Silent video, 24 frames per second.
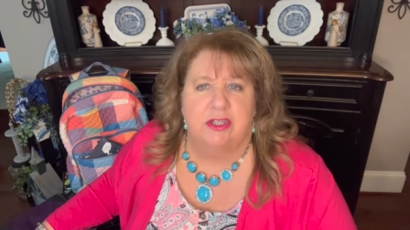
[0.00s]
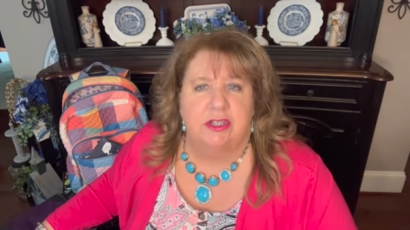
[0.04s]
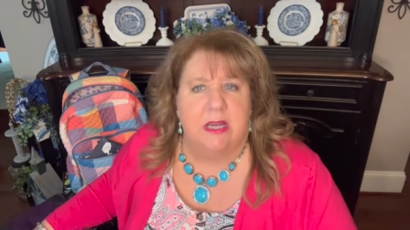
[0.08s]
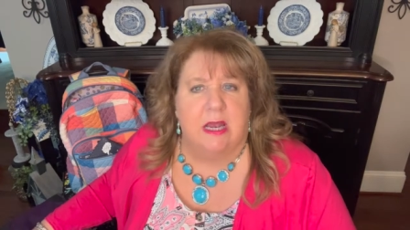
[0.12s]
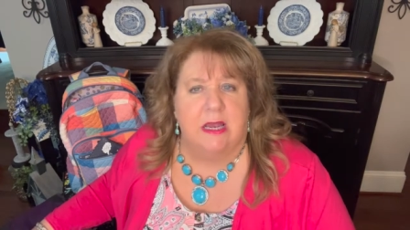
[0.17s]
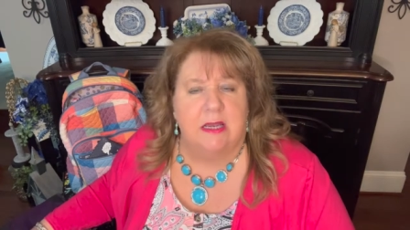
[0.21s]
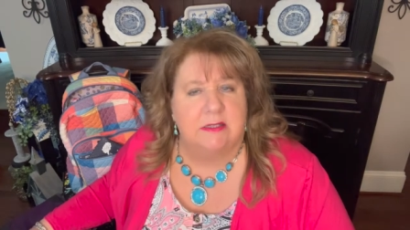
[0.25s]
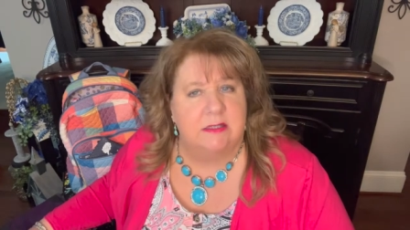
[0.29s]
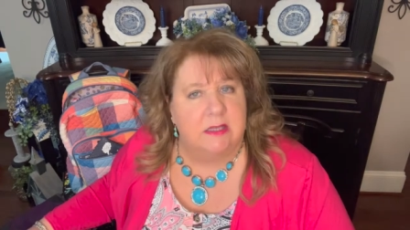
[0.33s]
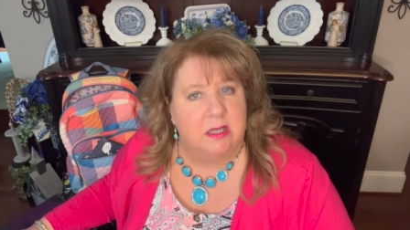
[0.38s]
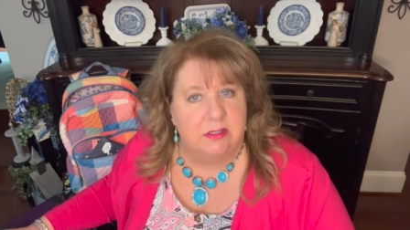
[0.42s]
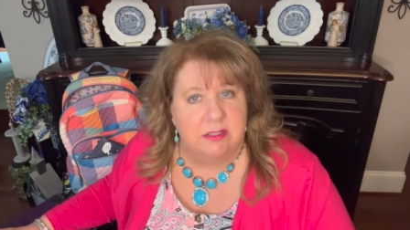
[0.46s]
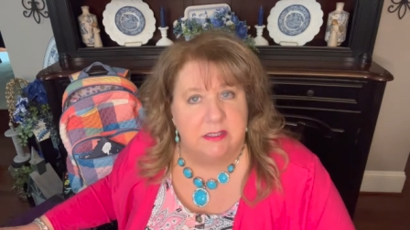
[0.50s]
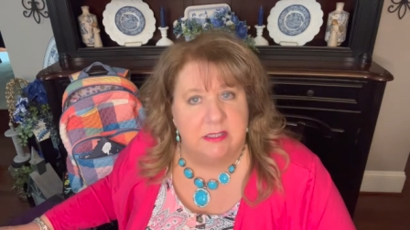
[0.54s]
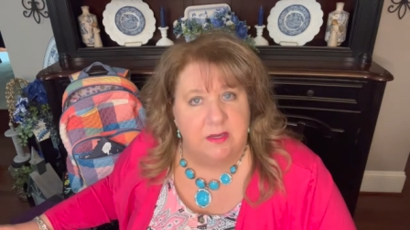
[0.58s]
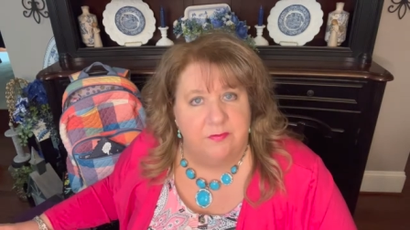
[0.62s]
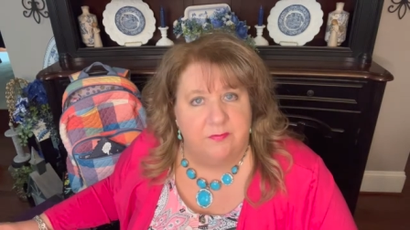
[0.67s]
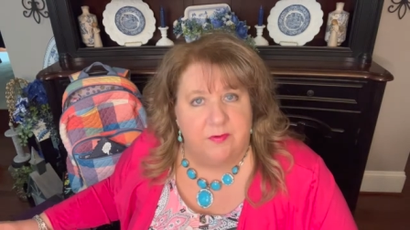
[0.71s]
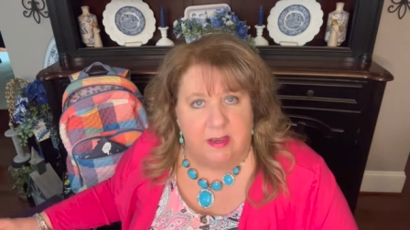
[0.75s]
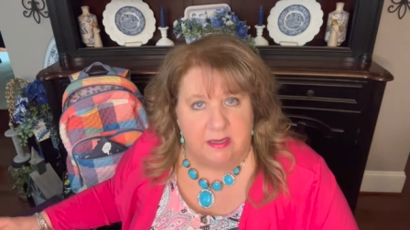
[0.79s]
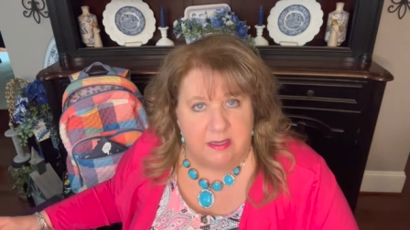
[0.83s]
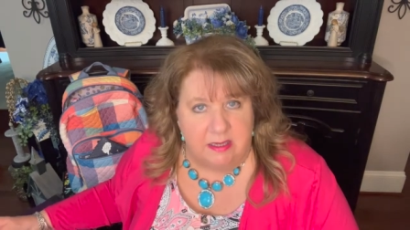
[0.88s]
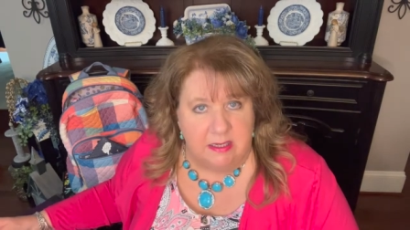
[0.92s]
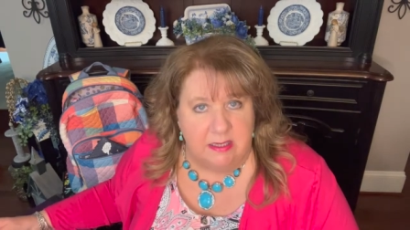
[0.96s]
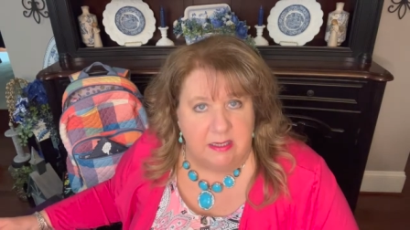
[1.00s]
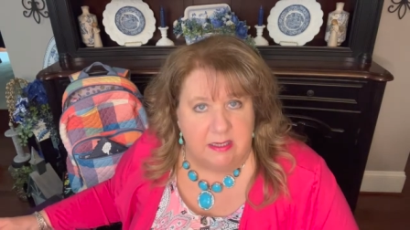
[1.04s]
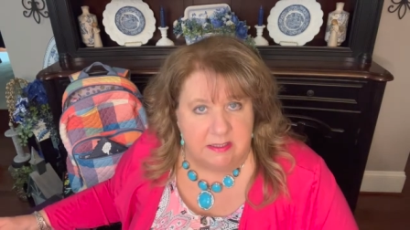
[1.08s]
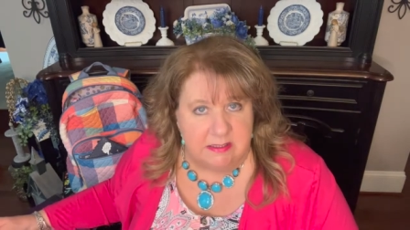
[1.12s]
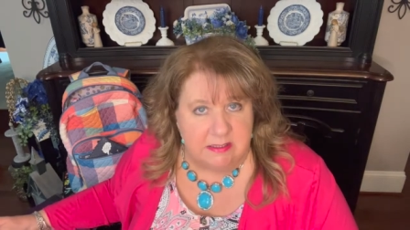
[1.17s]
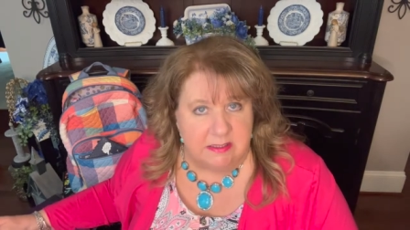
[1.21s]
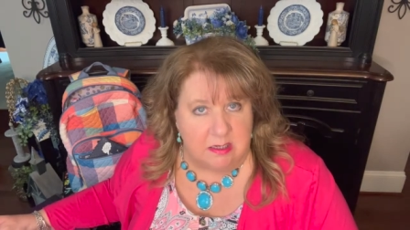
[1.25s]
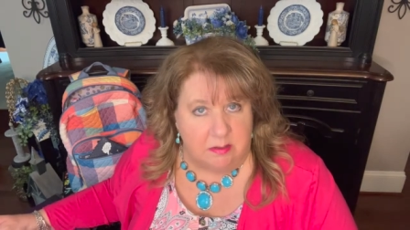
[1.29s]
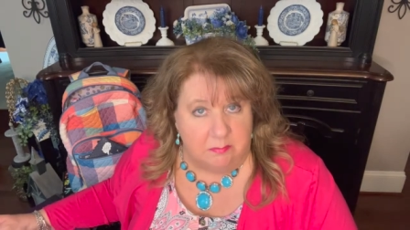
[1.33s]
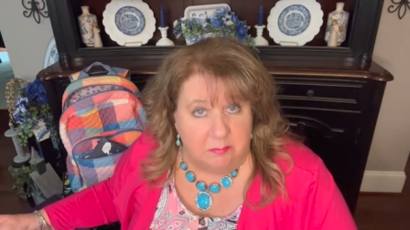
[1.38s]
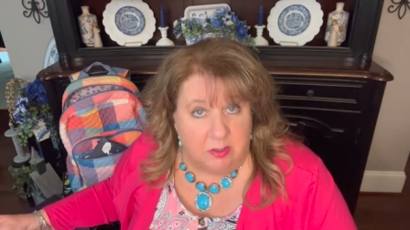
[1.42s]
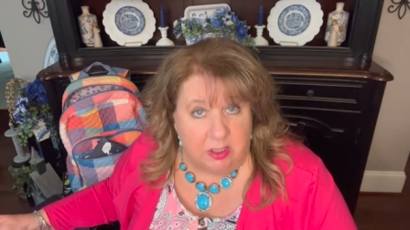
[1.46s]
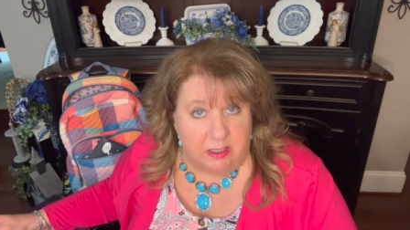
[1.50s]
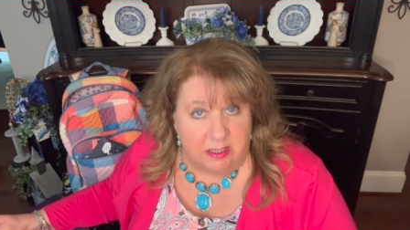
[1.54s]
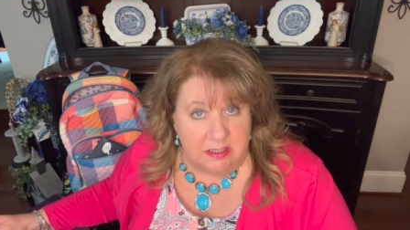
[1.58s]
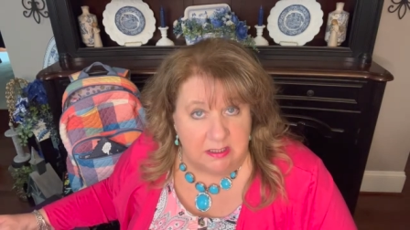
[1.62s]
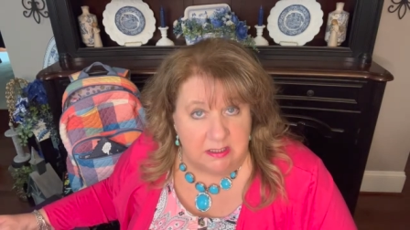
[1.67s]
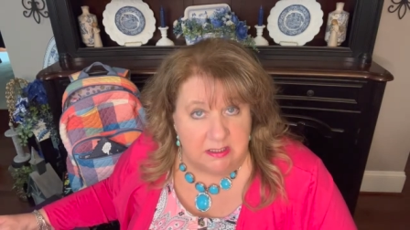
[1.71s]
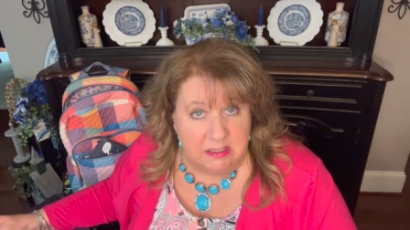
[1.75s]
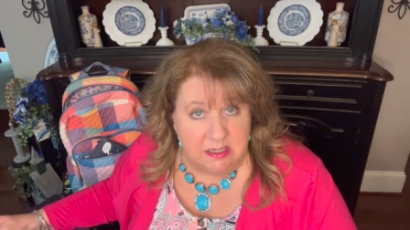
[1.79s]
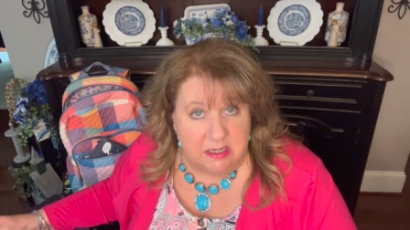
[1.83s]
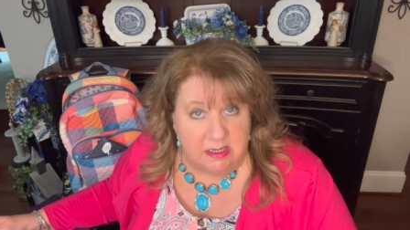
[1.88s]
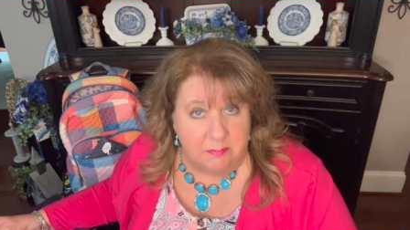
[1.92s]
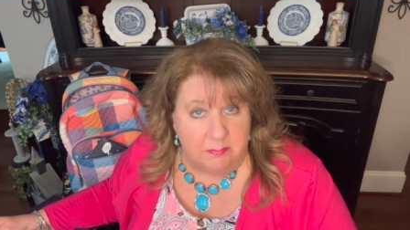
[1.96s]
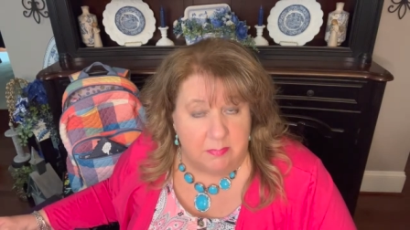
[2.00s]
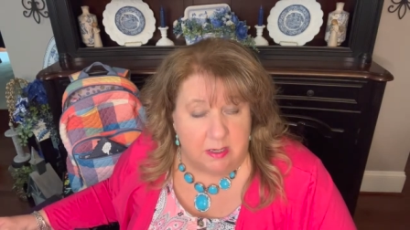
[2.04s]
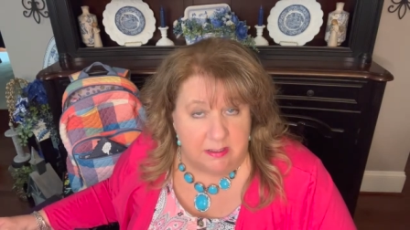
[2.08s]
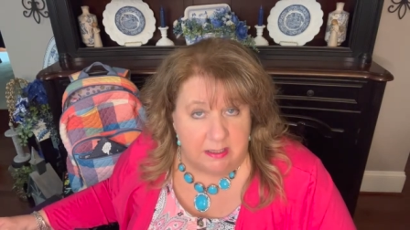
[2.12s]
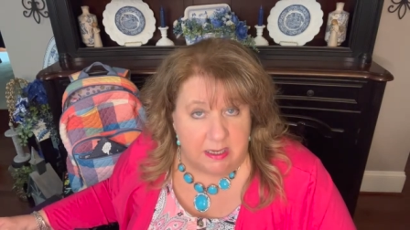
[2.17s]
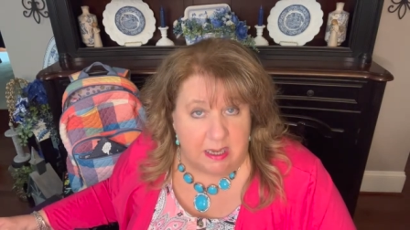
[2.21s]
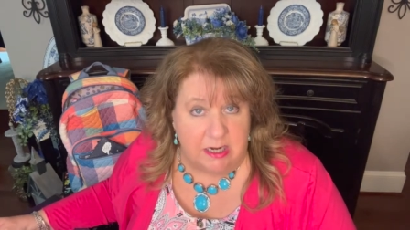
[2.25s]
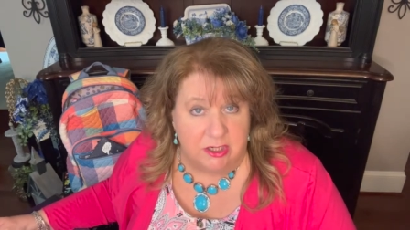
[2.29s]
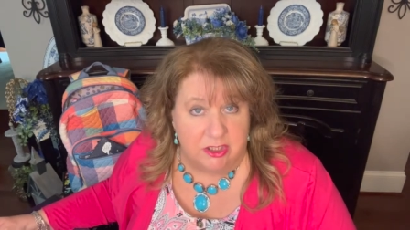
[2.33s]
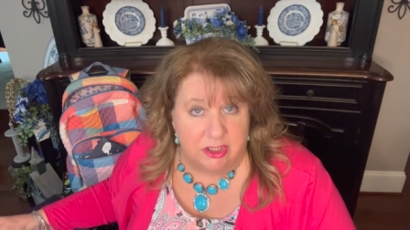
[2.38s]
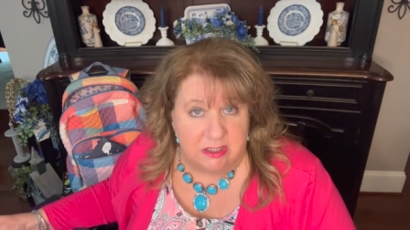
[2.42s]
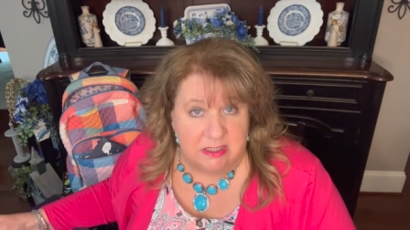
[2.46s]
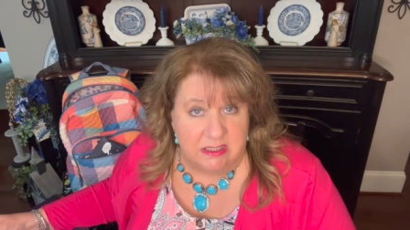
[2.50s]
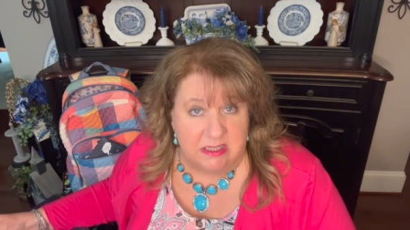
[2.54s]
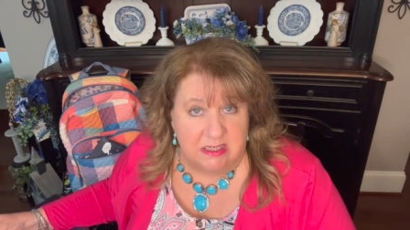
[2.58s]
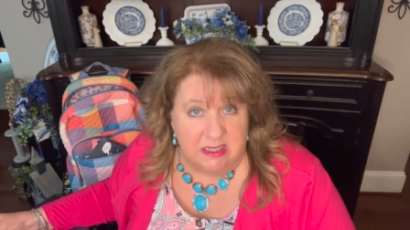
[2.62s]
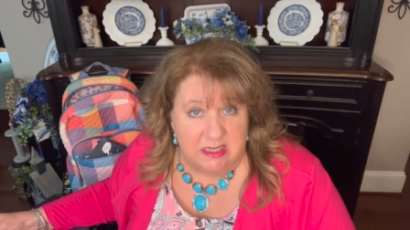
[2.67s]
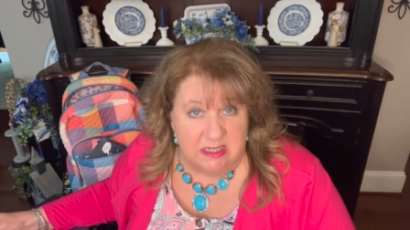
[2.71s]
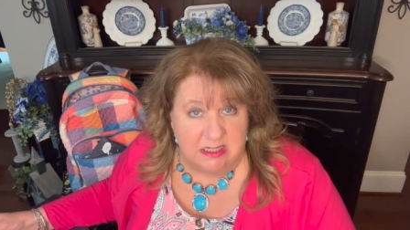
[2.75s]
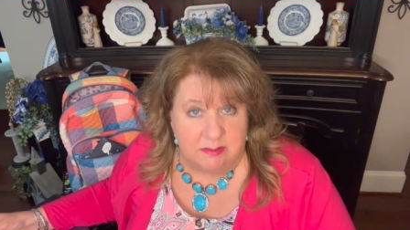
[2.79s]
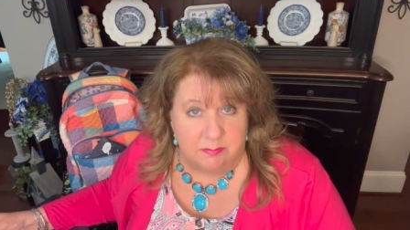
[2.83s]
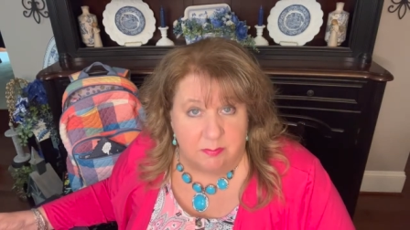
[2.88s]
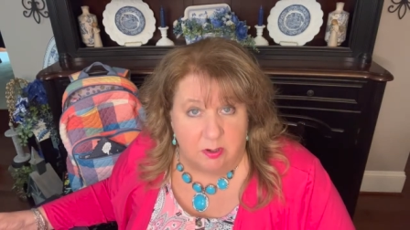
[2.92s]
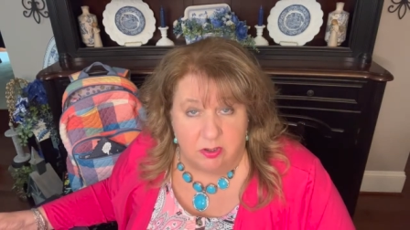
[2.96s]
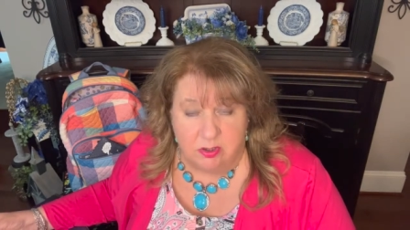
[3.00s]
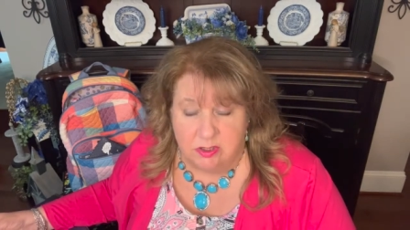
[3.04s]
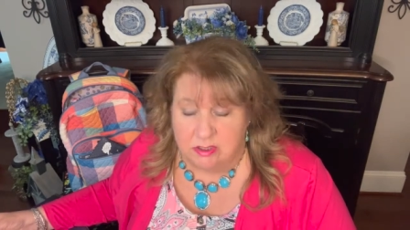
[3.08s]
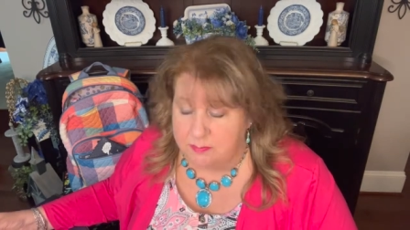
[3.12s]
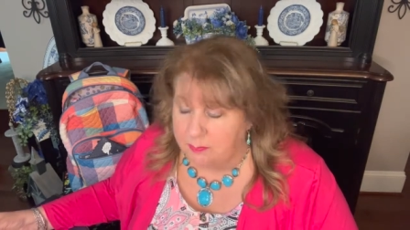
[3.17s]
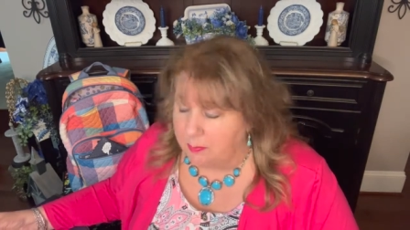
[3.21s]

tags. I'll see if I can get some linked in my gadgets and gizmos